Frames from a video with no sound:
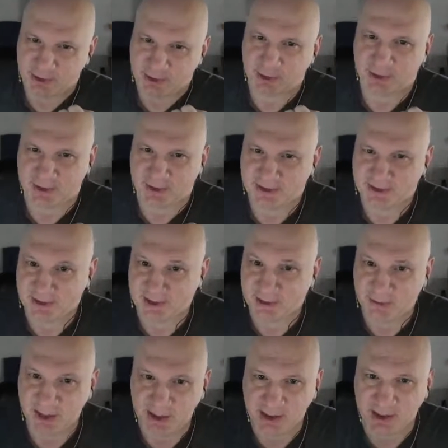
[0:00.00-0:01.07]
journalists and
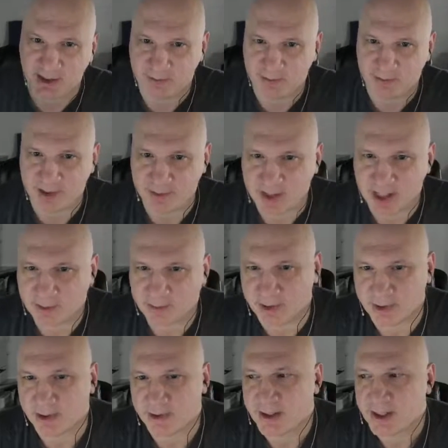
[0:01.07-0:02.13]
the mea culpa on the Mac
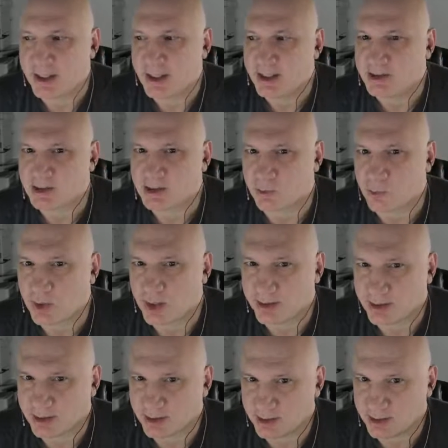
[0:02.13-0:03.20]
Pro. So
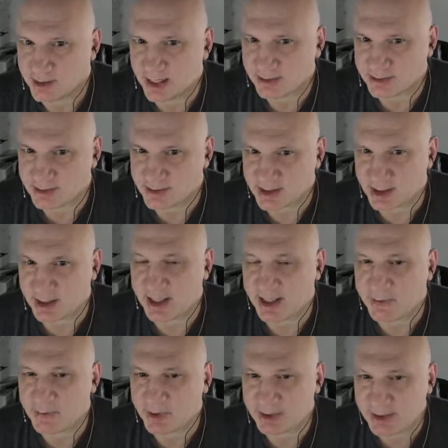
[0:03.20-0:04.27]
that design,
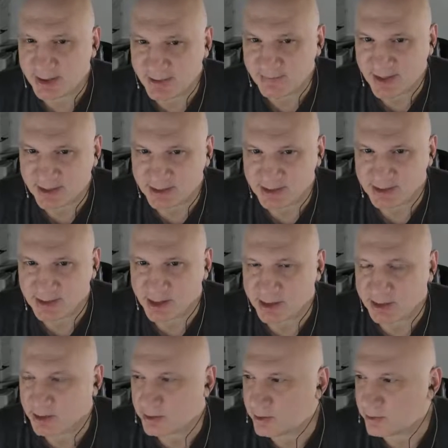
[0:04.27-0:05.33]
and I believe that
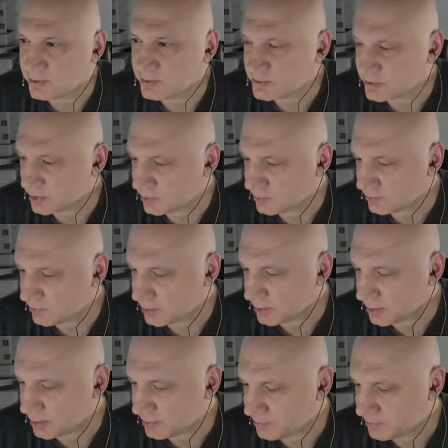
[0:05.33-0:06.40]
designer also
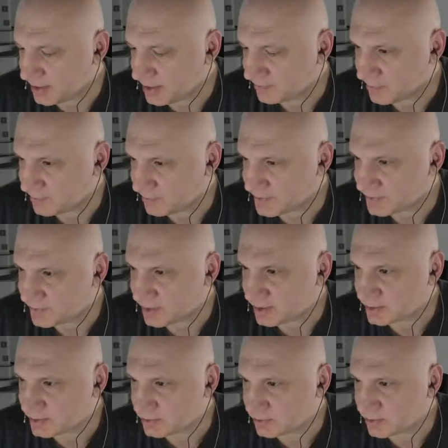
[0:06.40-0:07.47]
may have been
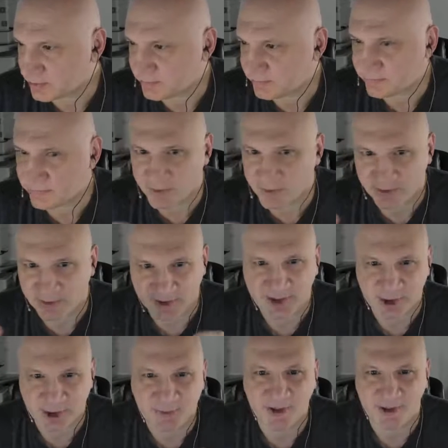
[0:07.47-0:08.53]
responsible for the
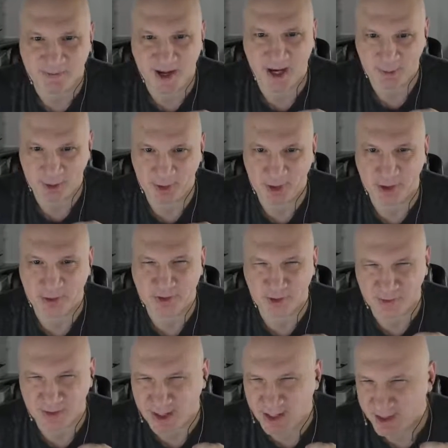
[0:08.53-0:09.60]
Touch Bar Mac Pro.
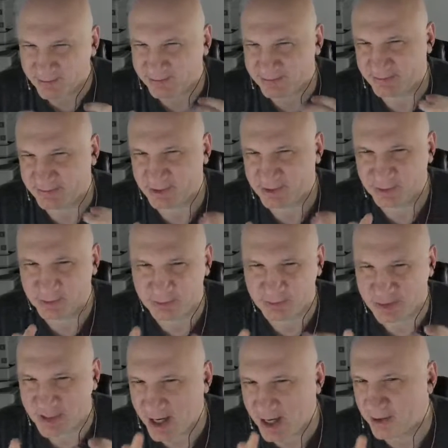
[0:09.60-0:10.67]
So kind of 2
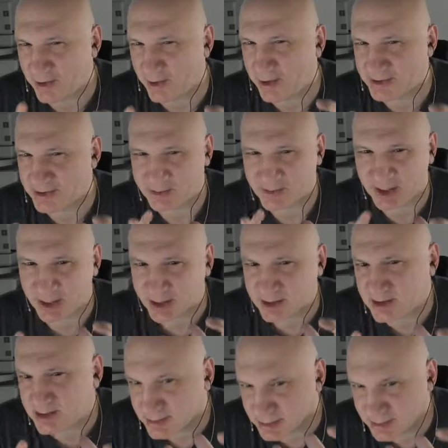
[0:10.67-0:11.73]
not awesome
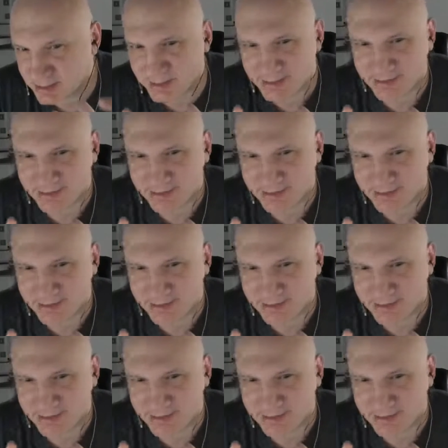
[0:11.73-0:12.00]
hits